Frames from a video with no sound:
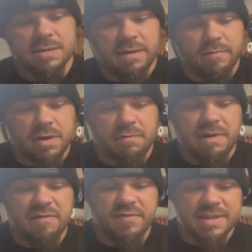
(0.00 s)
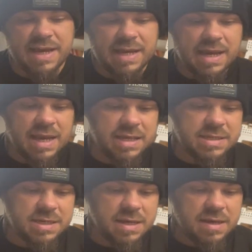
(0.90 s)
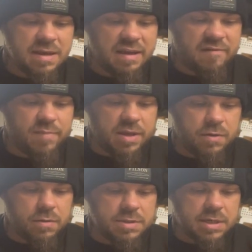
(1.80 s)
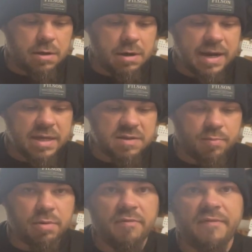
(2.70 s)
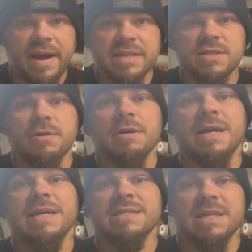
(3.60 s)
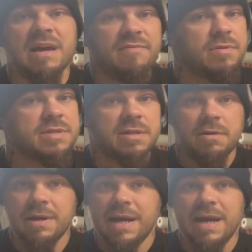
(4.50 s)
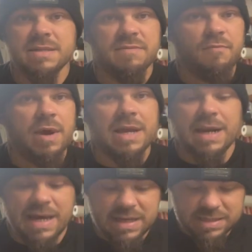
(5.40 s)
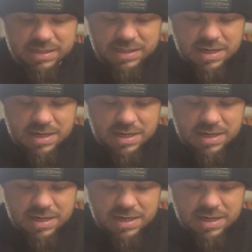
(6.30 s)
They've been around for decades, have been used in all kinds of pro fights at all kinds of levels and all kinds of weight classes.